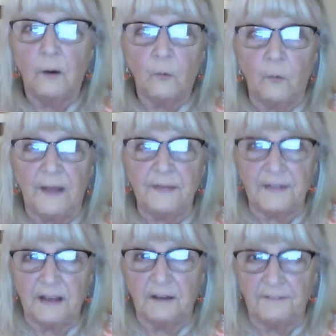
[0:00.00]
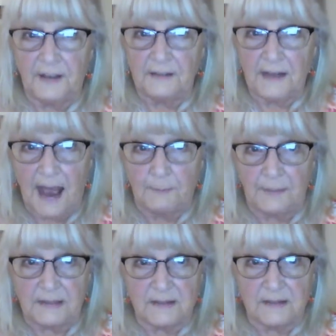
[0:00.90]
when the event
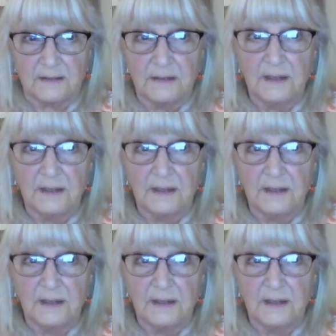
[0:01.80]
happens.